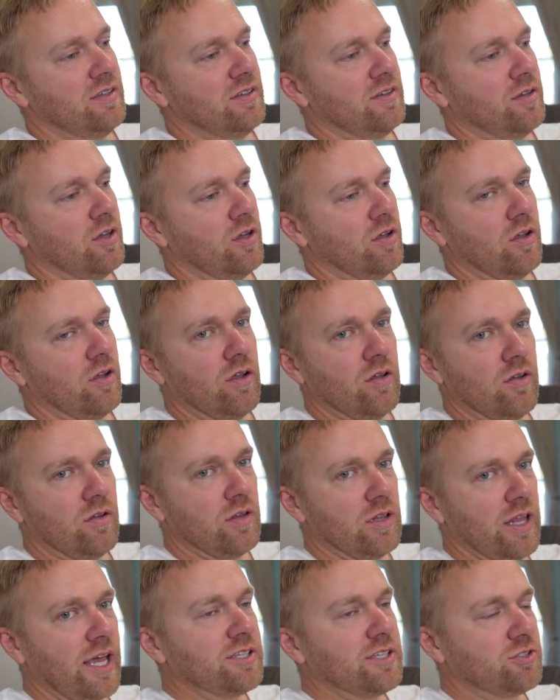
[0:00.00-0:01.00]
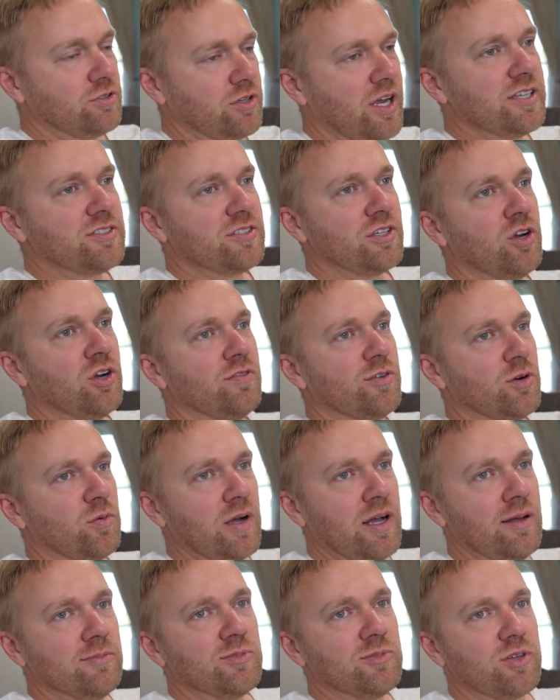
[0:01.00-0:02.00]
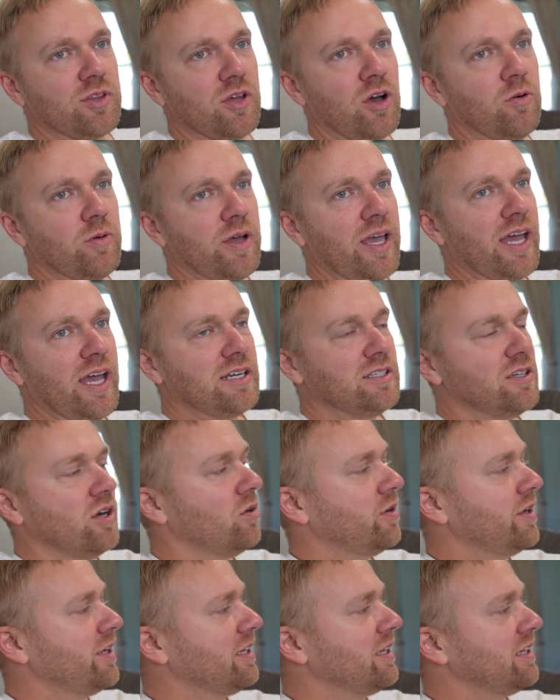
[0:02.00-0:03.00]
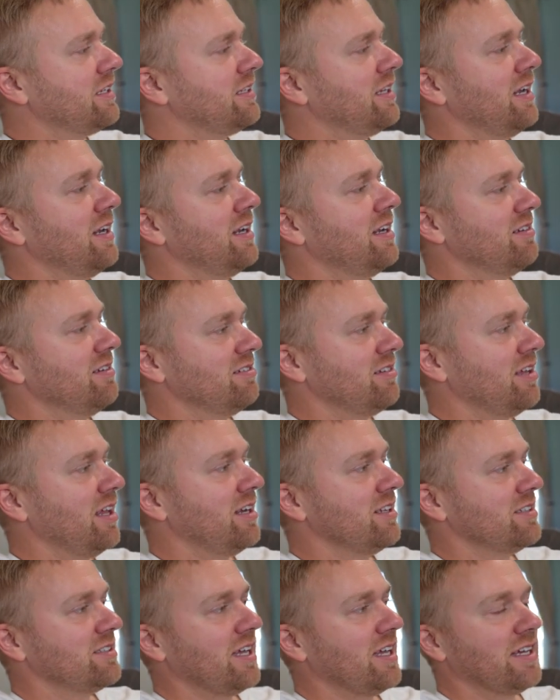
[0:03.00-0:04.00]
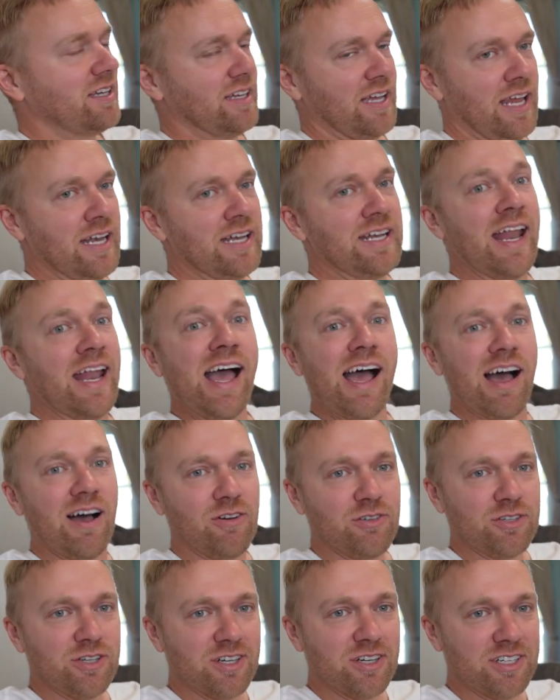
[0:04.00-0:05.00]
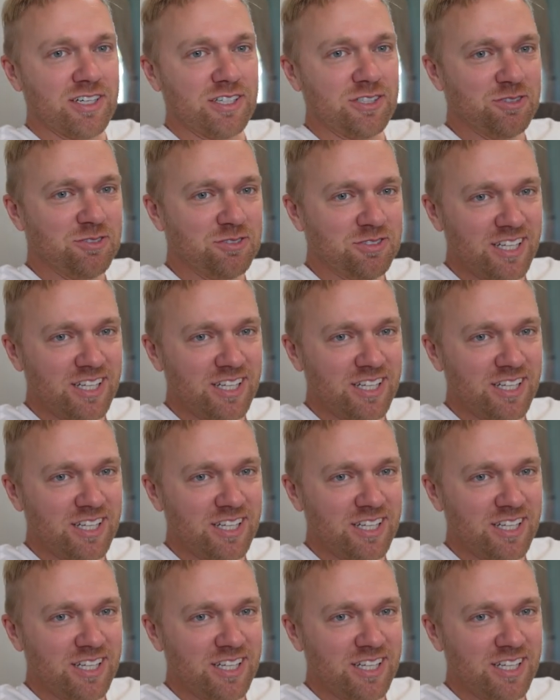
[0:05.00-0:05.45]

stressed, like stressed and overwhelmed with all we had going, and then then it's like, and now you're gonna do